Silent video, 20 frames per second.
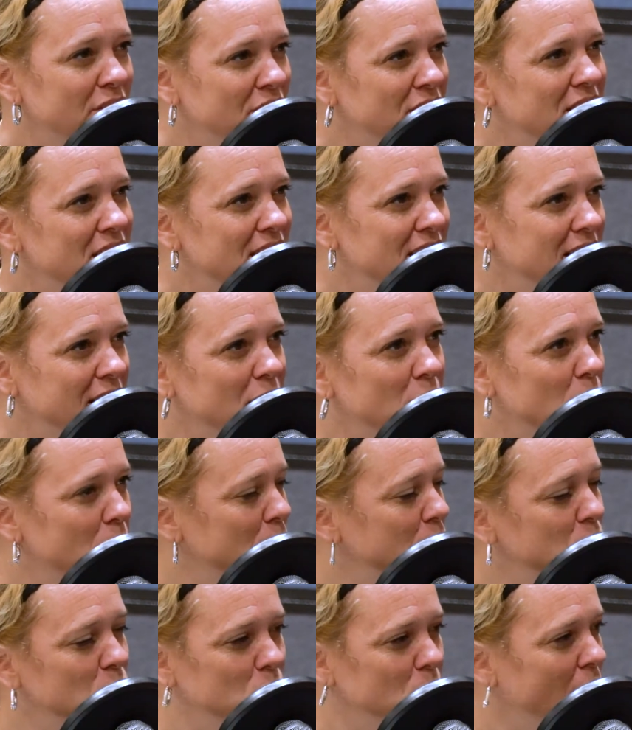He can't
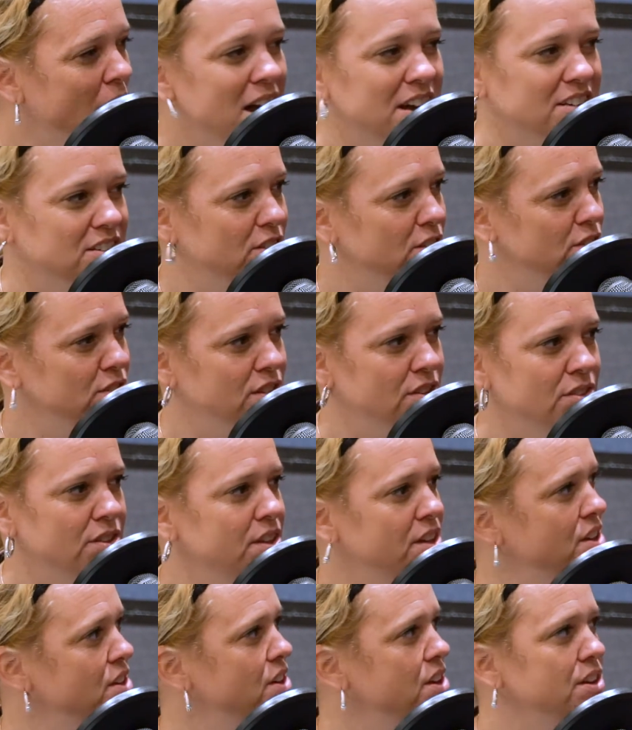resurrect. There's nothing
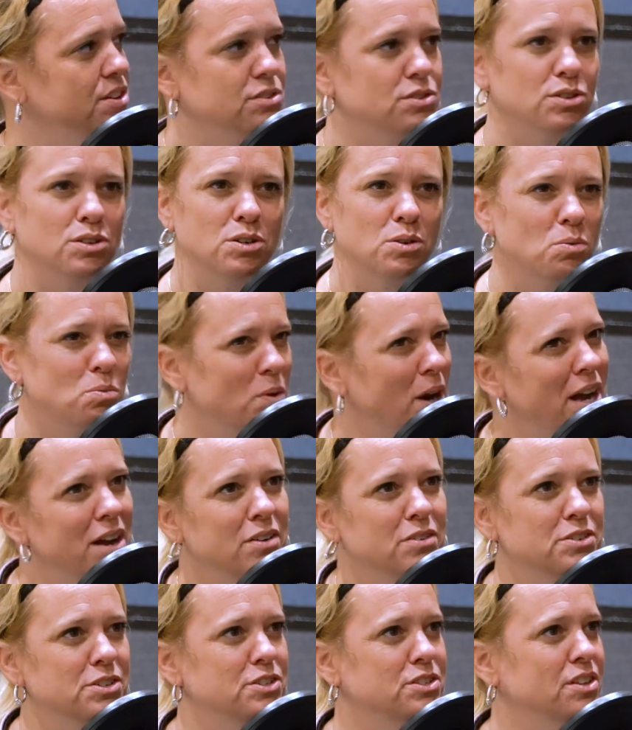He can't turn
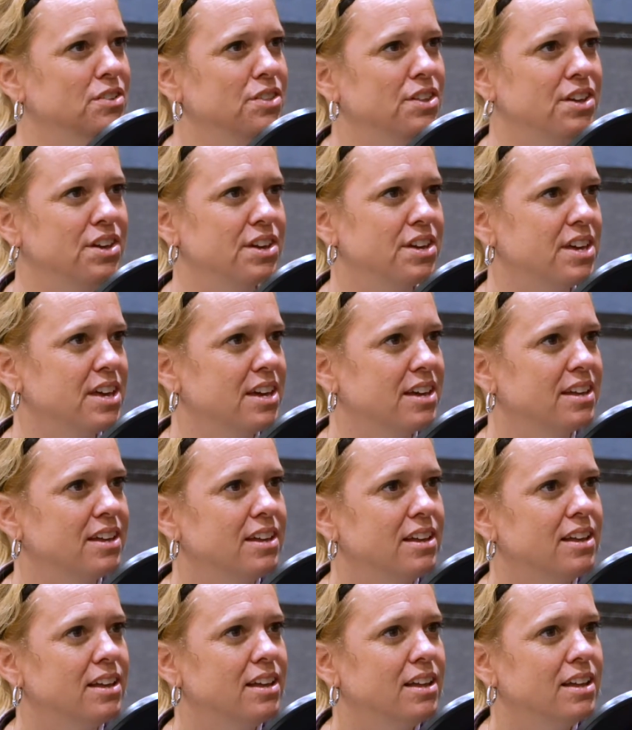around. There's nothing He
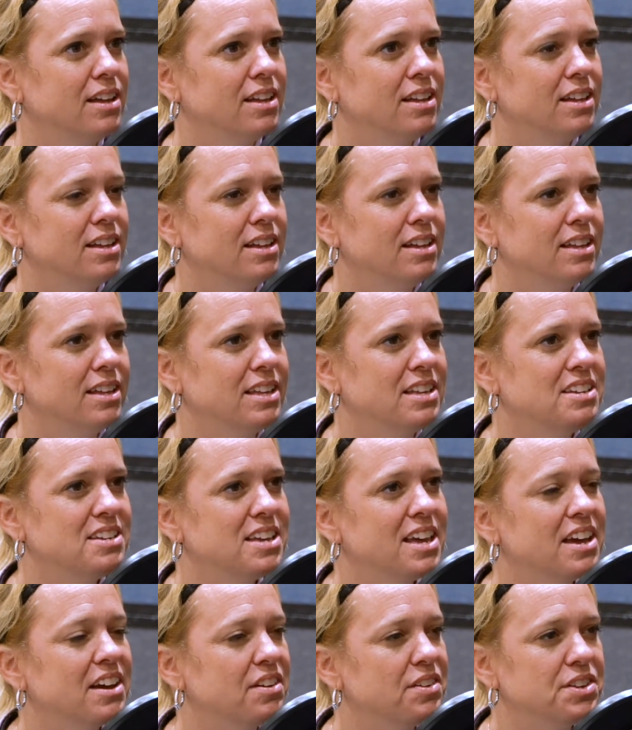
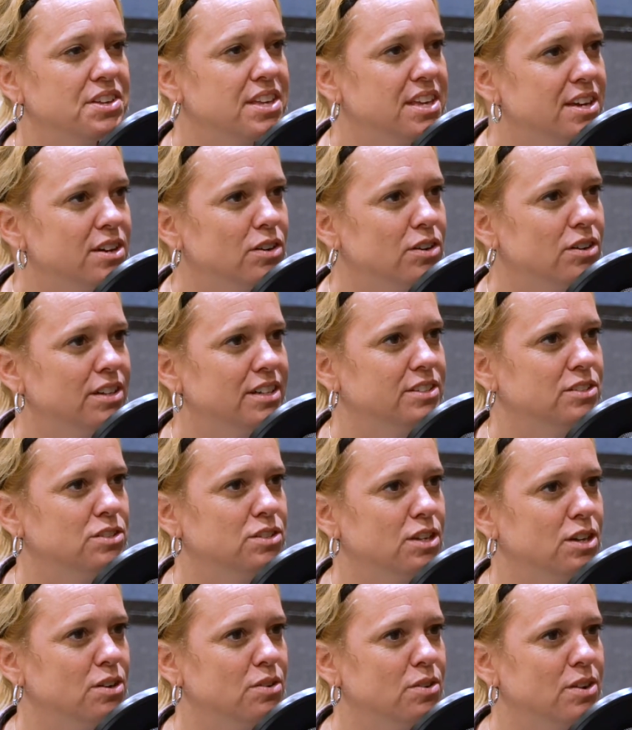can't heal. And
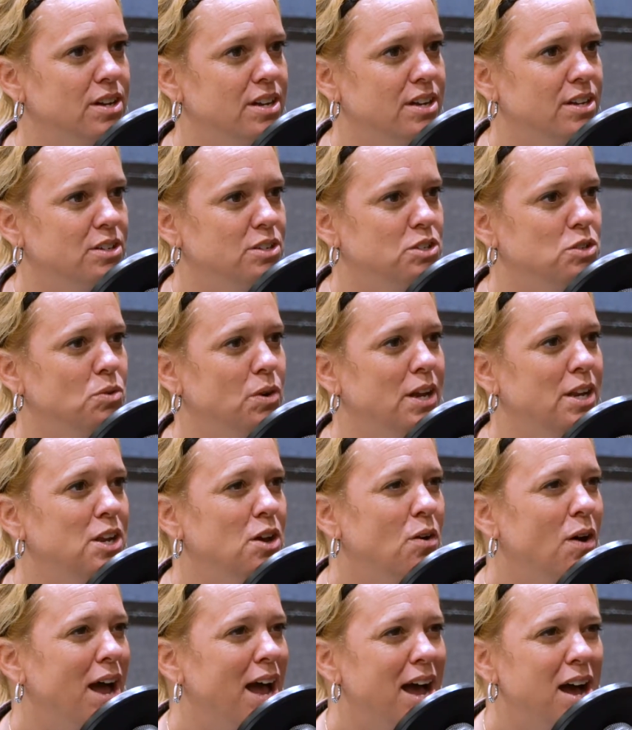so, do I
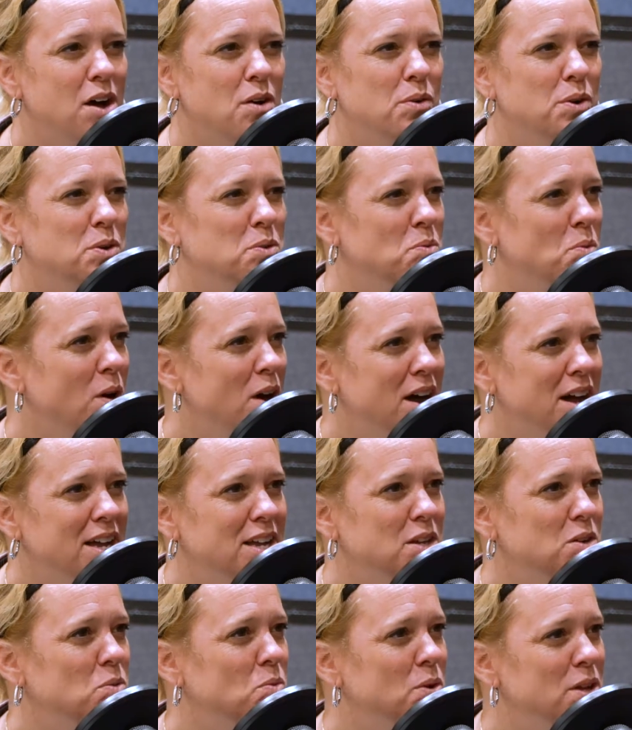know how and why
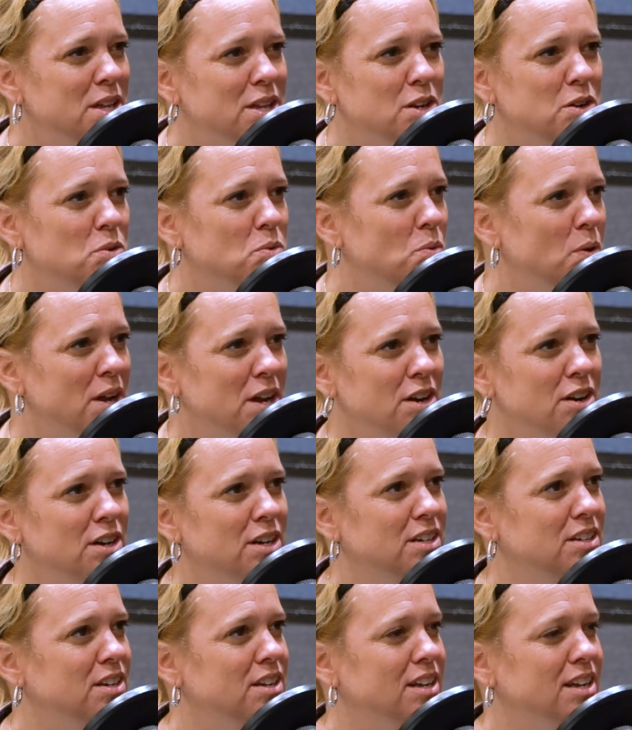and when and where?
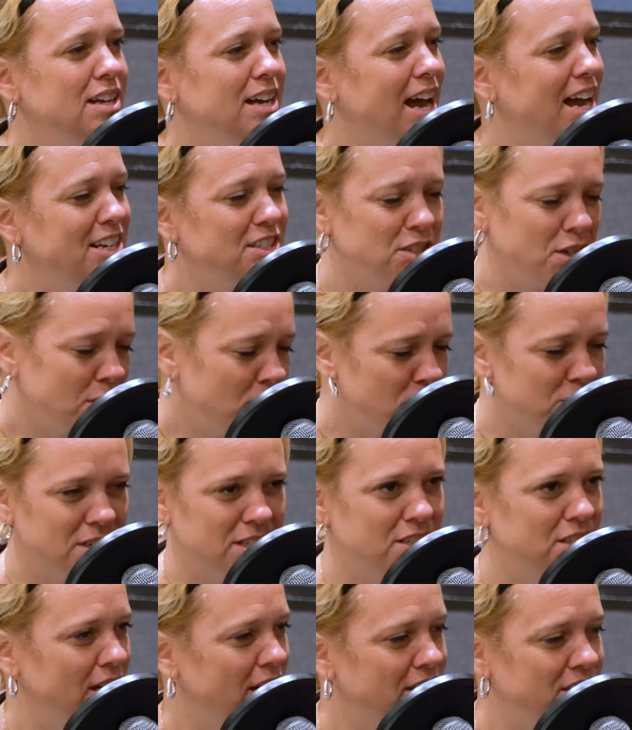And I don't.
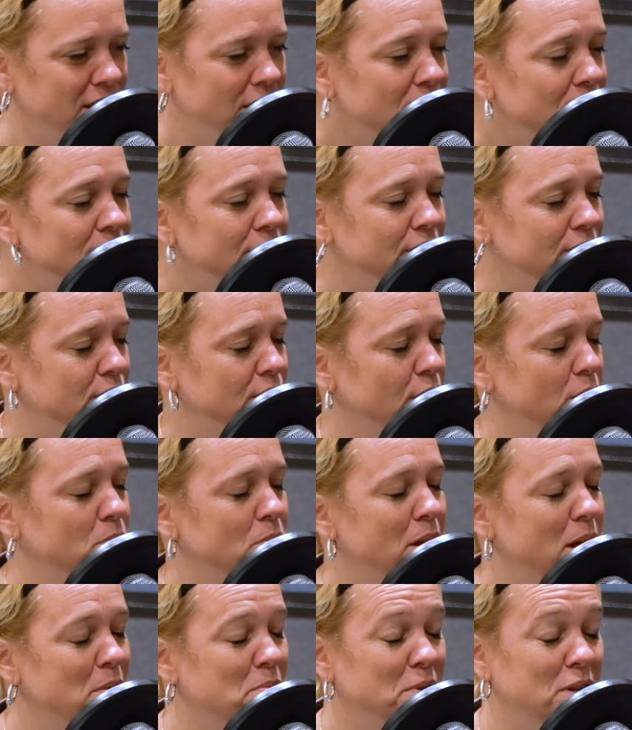I definitely don't.
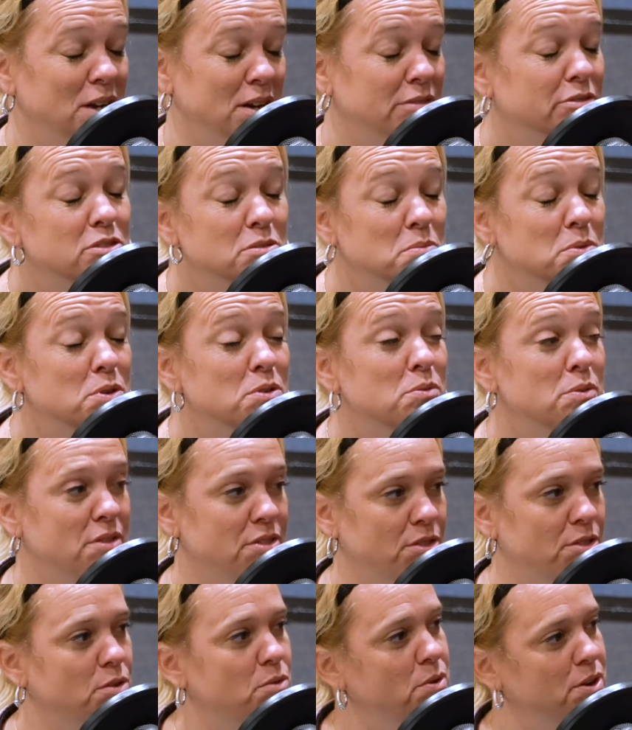But I'm comfortable
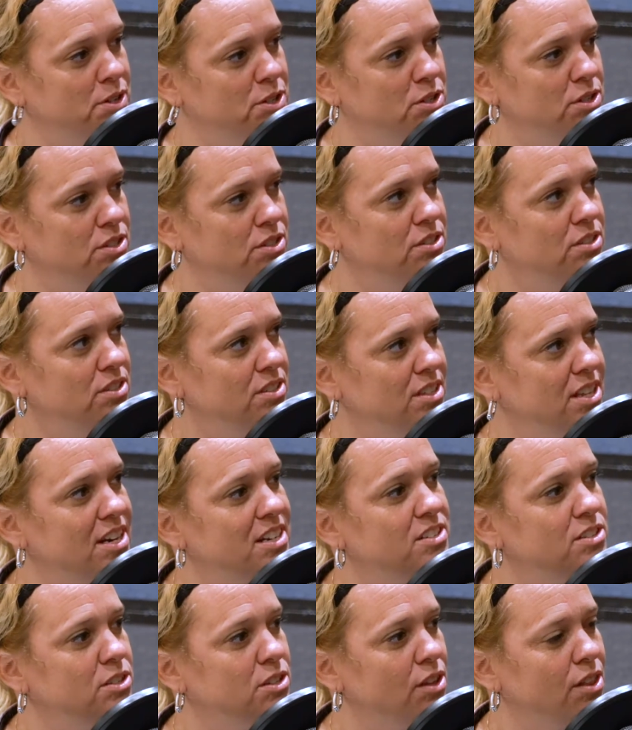with the questions that I
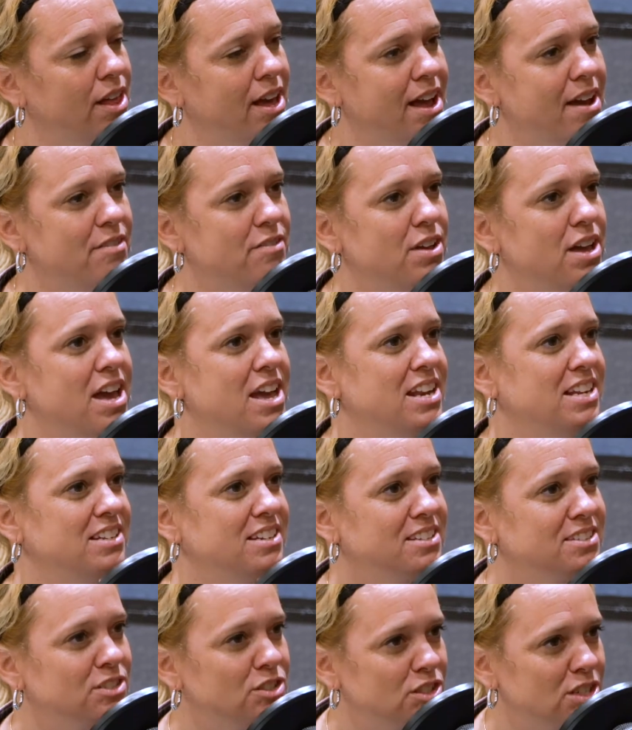still have, and it
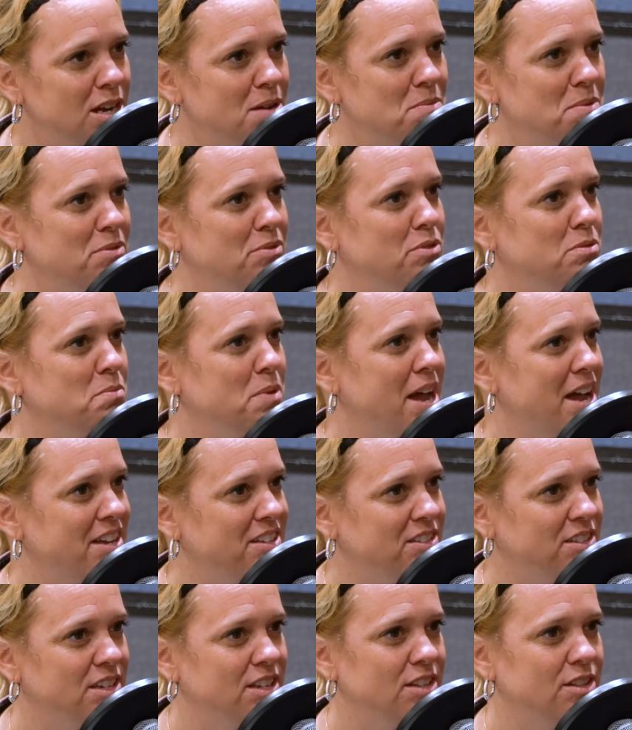doesn't stop me from
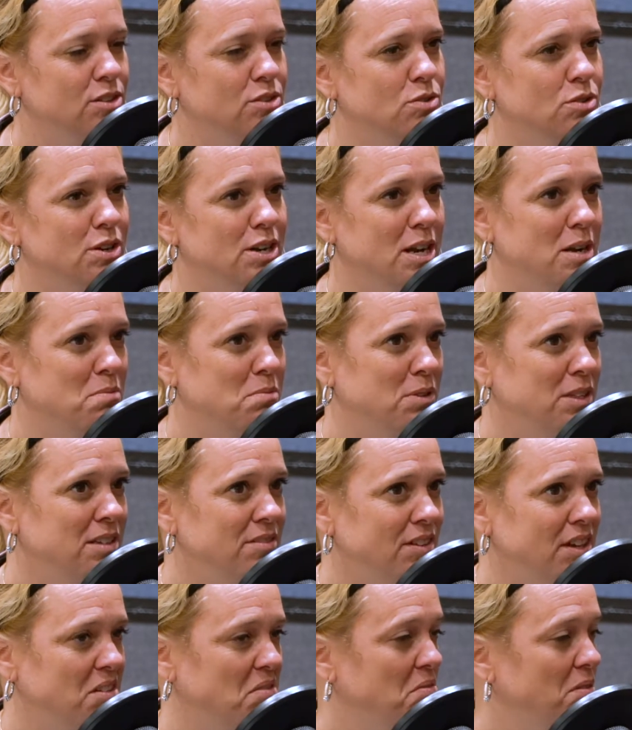asking the Lord and
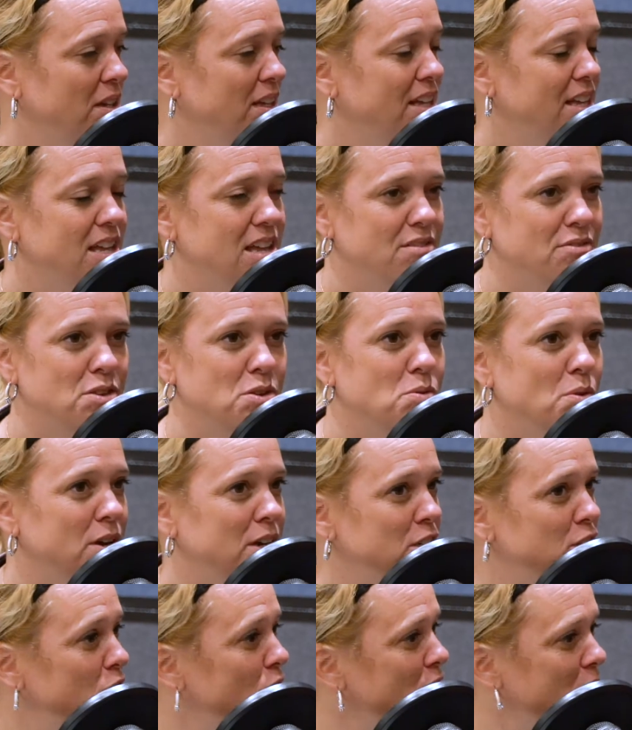believing. If you want
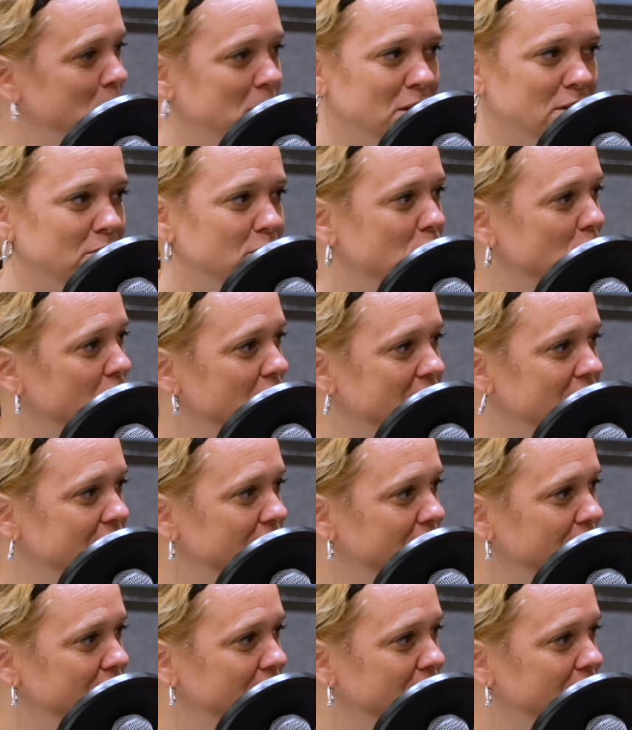to do it, I'm here for it.